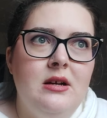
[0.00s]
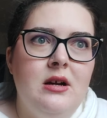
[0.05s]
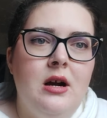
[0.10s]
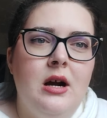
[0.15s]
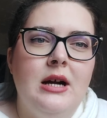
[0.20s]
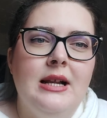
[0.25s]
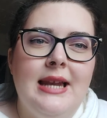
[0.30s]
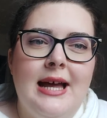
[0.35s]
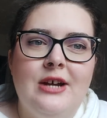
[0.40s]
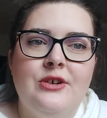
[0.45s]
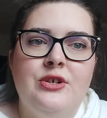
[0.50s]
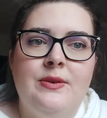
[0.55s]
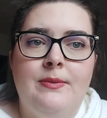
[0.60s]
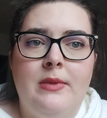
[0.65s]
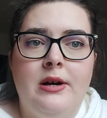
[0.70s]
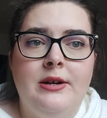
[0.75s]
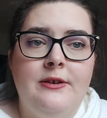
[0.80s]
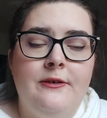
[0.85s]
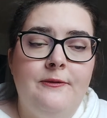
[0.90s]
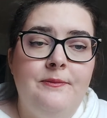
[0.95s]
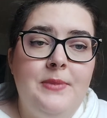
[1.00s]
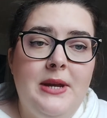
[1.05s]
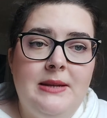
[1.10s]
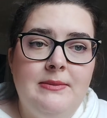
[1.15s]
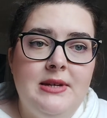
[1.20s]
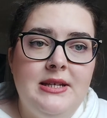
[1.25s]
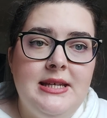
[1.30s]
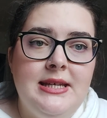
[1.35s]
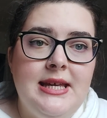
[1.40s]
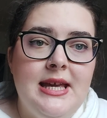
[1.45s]
a large amount of pain
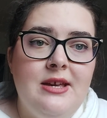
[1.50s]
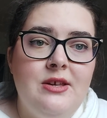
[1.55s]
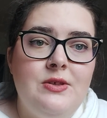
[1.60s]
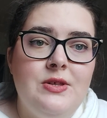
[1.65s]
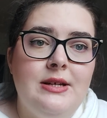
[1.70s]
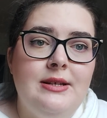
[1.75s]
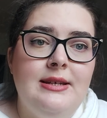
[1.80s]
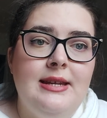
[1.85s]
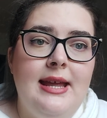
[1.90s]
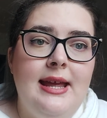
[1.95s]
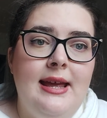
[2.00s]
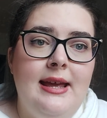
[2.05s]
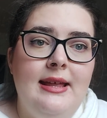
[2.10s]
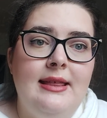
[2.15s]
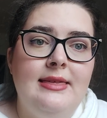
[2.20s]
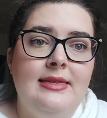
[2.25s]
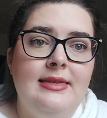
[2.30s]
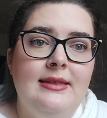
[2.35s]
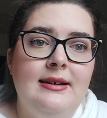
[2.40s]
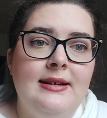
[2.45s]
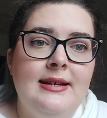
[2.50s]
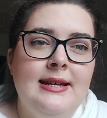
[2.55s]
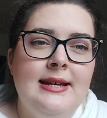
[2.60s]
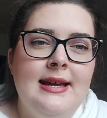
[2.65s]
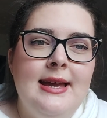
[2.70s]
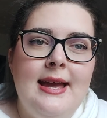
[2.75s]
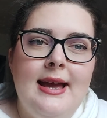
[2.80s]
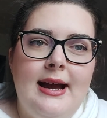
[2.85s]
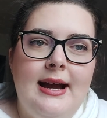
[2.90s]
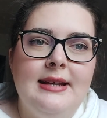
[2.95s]
medication, and
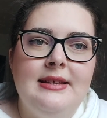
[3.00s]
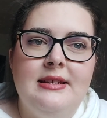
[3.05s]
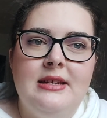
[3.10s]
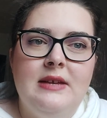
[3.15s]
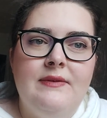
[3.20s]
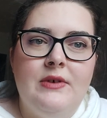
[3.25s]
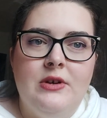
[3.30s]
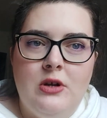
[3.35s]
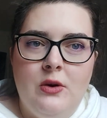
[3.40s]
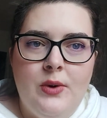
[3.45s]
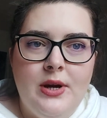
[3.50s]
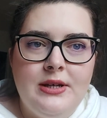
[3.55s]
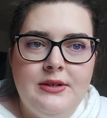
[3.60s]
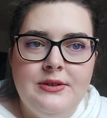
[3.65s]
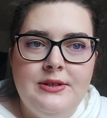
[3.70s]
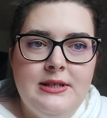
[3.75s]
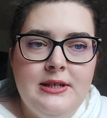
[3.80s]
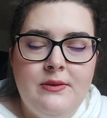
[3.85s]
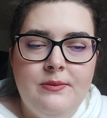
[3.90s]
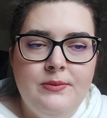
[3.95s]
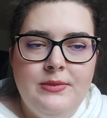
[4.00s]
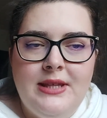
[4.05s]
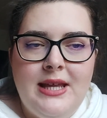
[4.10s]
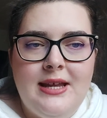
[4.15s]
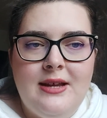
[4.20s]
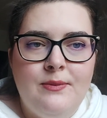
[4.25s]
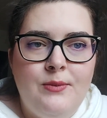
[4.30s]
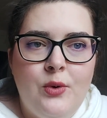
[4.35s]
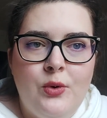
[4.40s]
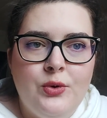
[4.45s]
I didn't even know I could
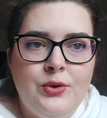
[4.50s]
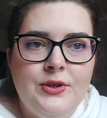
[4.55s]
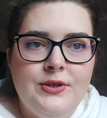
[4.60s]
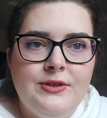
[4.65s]
take more.